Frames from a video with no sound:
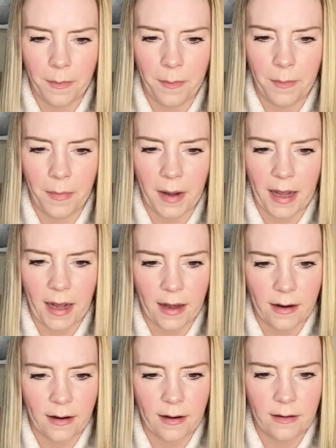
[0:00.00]

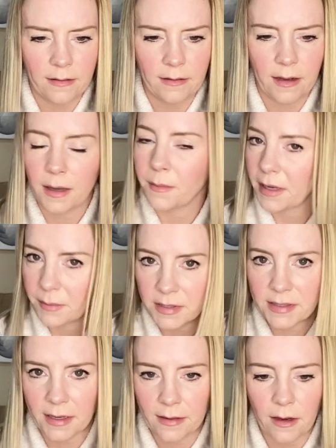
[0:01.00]
I might be
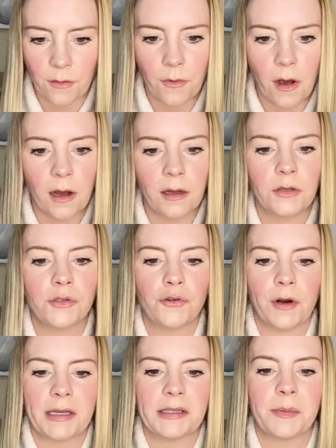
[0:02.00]
saying that wrong,
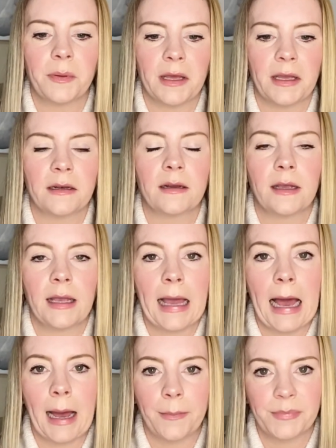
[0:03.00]
transplant
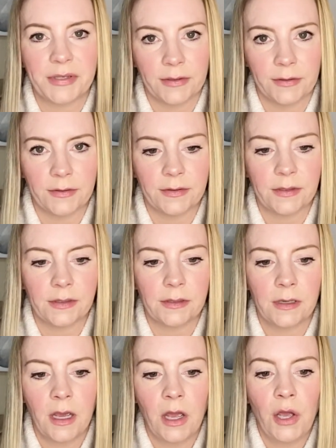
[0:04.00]
capsules.
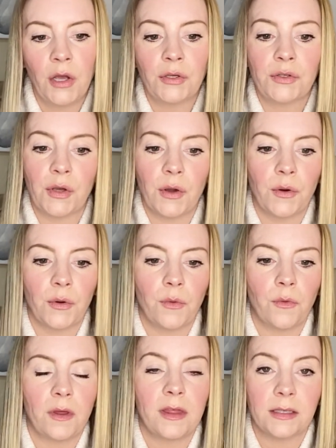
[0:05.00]

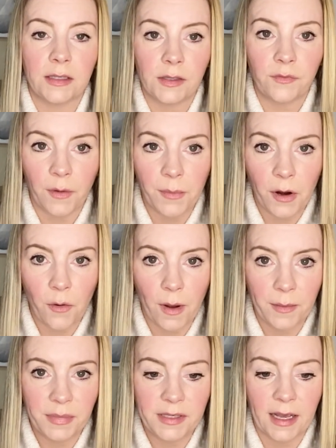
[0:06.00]
So this is from their
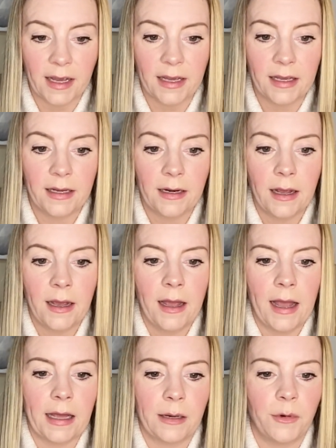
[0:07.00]
website,
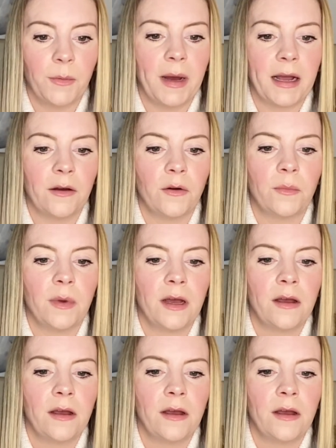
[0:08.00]
AnimalBiome,